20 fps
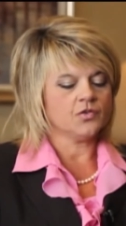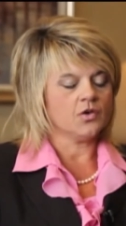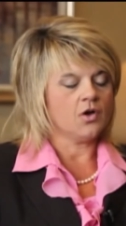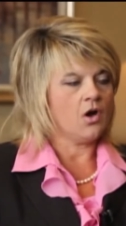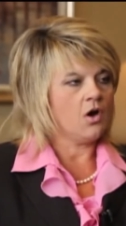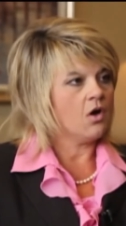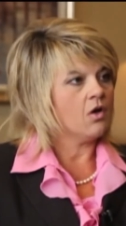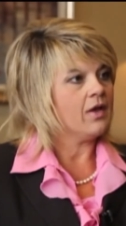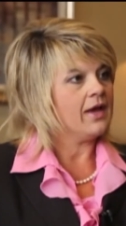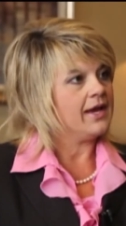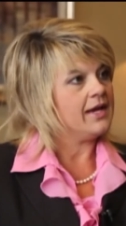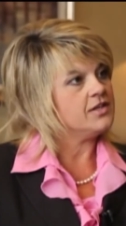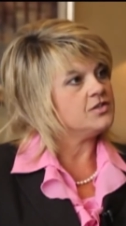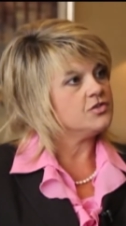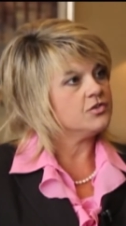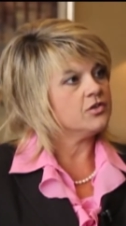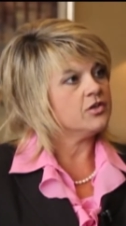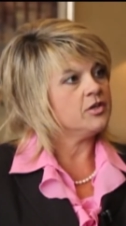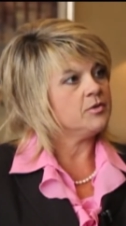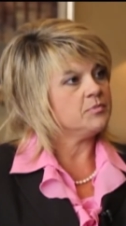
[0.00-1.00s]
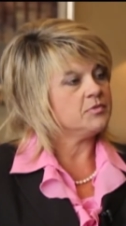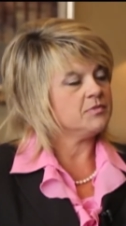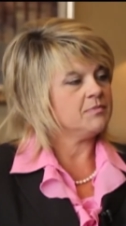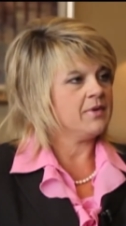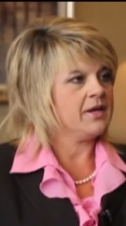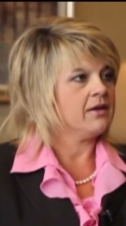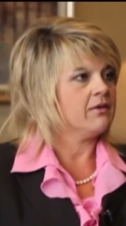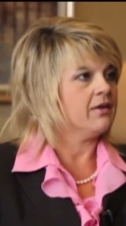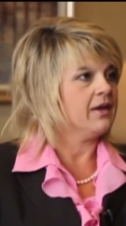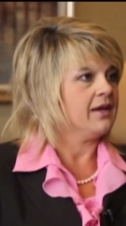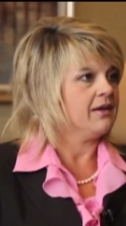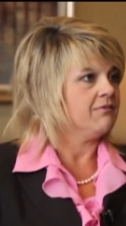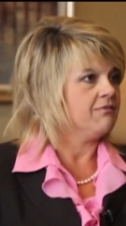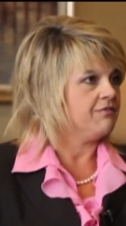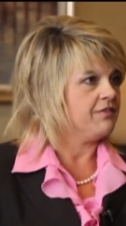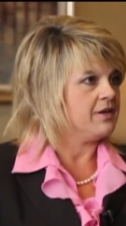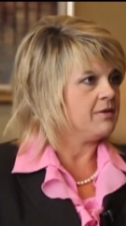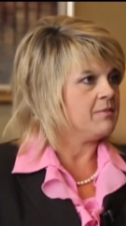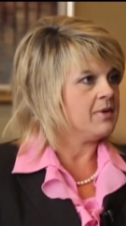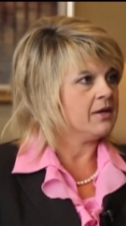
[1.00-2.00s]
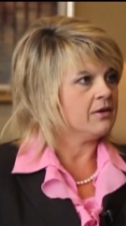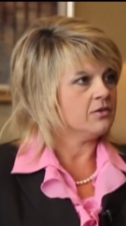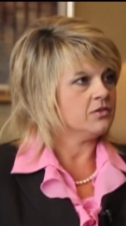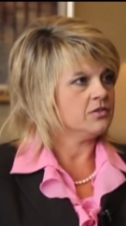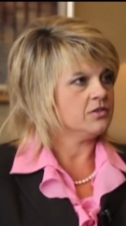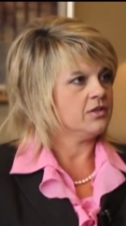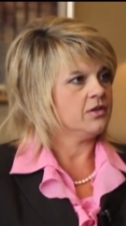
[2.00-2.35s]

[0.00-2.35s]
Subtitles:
for all age groups, male and female.